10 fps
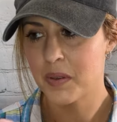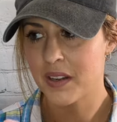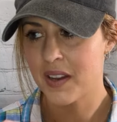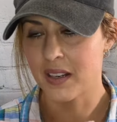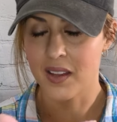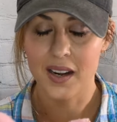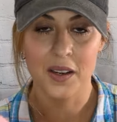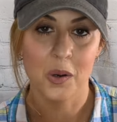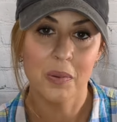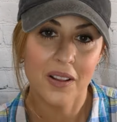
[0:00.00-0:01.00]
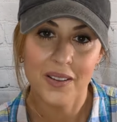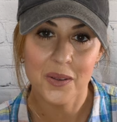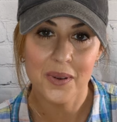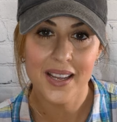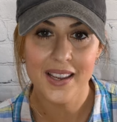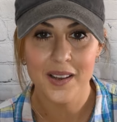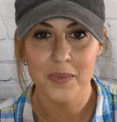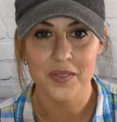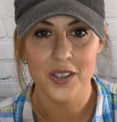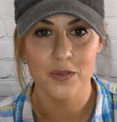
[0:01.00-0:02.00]
and I've had a lot of help along the way. I've
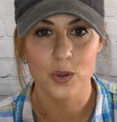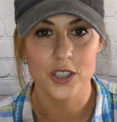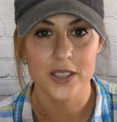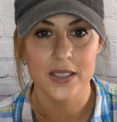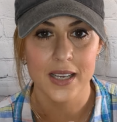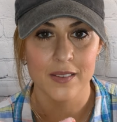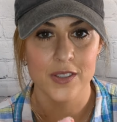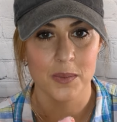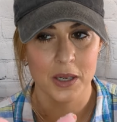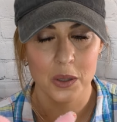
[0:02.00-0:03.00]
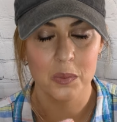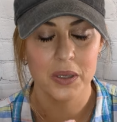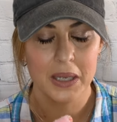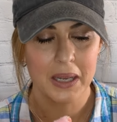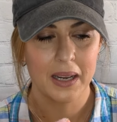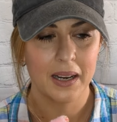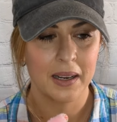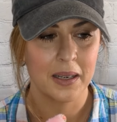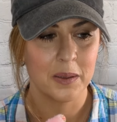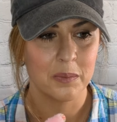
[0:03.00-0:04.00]
been very fortunate to have some help
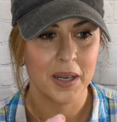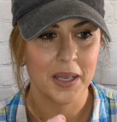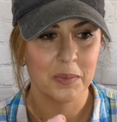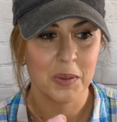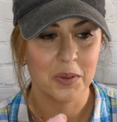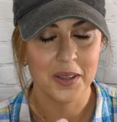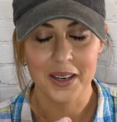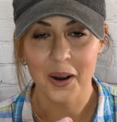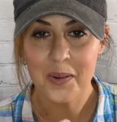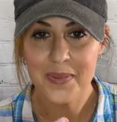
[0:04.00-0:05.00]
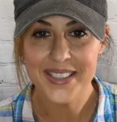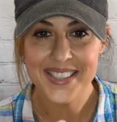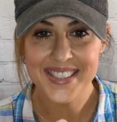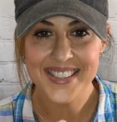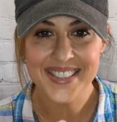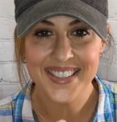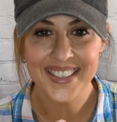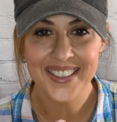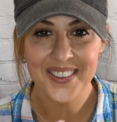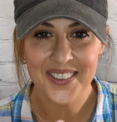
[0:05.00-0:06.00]
by people that are business
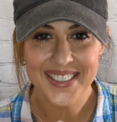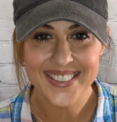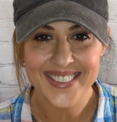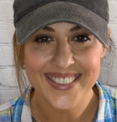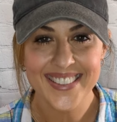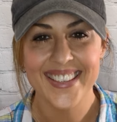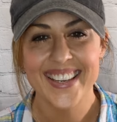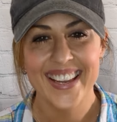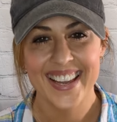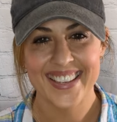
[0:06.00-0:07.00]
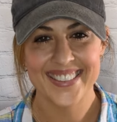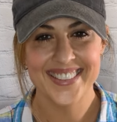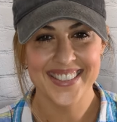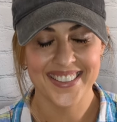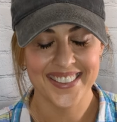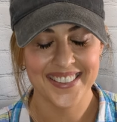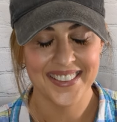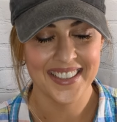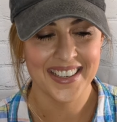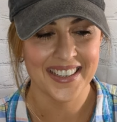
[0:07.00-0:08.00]
oriented. And so